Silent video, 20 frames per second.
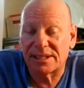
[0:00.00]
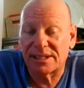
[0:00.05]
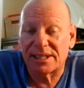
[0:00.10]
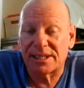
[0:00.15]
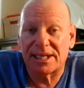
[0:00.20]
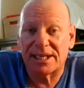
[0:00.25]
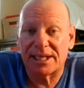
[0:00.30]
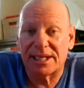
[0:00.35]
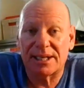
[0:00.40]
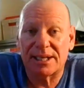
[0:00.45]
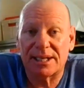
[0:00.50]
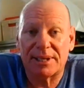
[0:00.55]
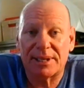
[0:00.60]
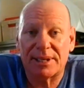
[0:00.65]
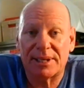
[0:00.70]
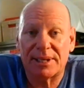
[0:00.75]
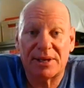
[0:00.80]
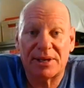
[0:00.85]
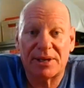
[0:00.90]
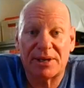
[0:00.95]
and they
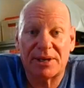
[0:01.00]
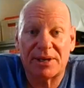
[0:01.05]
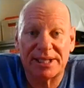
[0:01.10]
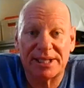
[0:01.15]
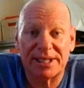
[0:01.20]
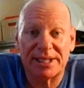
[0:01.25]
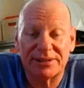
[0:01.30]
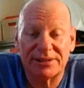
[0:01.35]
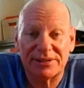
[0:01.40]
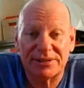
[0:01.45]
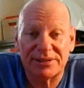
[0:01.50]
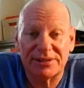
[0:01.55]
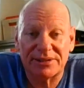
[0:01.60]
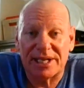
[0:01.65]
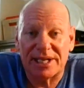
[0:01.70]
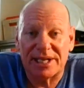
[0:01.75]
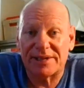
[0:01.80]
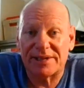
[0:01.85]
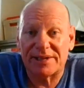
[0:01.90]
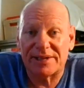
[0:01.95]
read it,
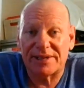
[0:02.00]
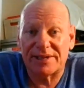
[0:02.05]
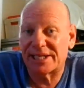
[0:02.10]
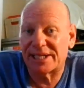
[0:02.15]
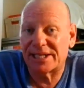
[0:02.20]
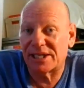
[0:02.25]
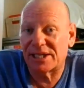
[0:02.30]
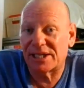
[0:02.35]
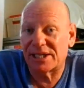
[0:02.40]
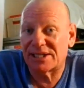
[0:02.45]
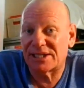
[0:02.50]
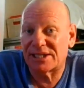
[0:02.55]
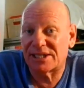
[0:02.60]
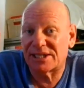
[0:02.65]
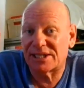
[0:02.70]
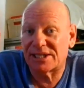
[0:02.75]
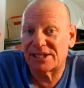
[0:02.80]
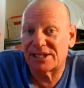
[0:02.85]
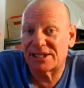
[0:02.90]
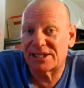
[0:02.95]
and then they acknowledge that
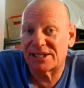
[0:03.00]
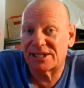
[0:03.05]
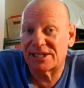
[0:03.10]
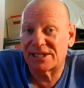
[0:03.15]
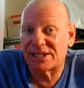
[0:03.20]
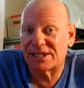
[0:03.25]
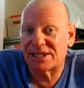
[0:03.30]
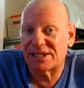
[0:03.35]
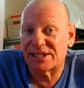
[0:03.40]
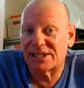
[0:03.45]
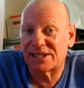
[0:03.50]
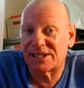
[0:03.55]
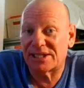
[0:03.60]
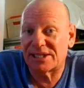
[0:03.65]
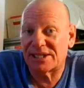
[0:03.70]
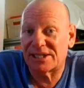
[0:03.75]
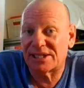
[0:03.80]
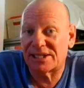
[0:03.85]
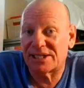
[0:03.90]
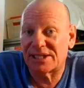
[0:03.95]

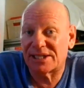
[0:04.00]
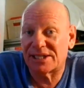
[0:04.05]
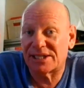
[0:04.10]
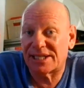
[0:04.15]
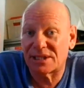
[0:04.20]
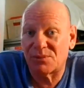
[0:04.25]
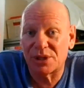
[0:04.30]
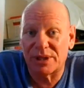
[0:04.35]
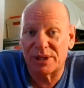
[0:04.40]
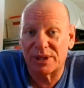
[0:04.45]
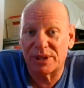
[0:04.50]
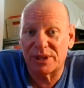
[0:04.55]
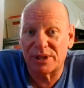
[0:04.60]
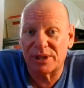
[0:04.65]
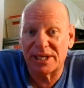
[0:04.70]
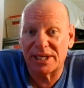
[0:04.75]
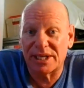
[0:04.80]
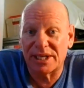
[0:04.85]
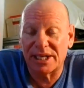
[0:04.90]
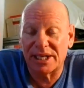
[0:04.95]
there was
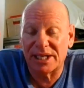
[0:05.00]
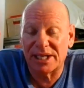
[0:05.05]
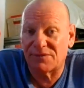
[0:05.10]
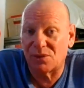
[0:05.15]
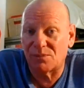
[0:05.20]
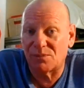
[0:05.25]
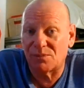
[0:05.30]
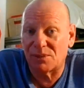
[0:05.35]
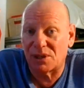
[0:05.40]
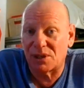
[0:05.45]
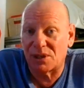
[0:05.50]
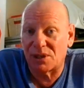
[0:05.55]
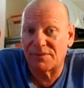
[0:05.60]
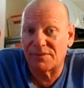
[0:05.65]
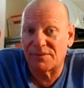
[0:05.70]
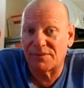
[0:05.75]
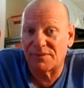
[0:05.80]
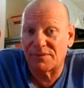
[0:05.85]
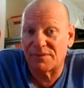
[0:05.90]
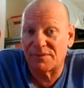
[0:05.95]
some words written on
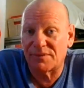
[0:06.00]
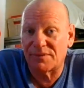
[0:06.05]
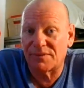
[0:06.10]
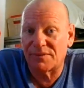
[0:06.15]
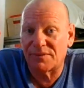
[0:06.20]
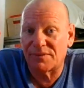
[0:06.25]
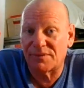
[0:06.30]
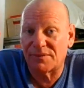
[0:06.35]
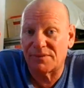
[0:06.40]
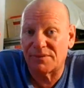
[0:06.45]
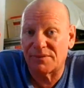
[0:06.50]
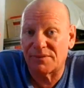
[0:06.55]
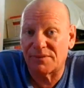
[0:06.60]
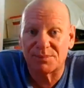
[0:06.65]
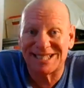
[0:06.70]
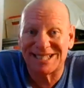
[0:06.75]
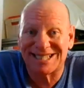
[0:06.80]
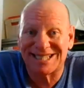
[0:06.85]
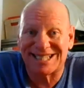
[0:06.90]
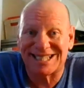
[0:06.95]
there in the form
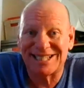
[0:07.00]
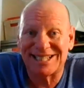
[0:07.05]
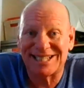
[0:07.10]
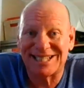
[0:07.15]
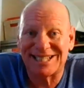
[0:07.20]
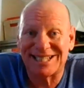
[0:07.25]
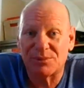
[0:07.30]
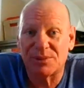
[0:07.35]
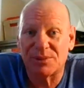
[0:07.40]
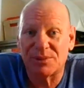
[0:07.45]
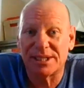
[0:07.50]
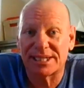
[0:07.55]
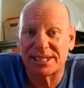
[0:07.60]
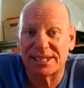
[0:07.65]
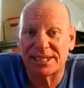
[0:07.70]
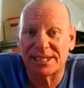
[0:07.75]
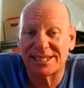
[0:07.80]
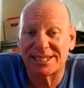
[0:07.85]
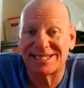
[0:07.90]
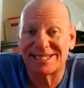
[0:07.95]
of an
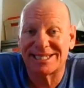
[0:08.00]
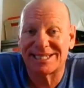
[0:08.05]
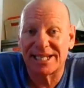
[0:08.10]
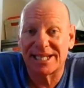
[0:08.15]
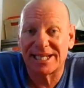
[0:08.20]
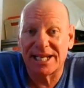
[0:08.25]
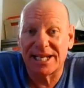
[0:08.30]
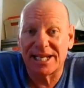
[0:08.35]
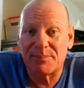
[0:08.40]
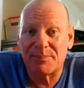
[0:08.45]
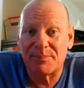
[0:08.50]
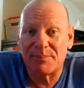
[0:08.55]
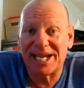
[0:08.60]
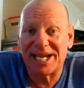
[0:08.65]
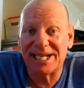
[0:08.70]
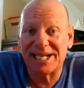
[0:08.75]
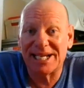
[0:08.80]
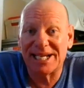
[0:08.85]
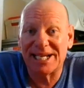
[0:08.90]
endorsement with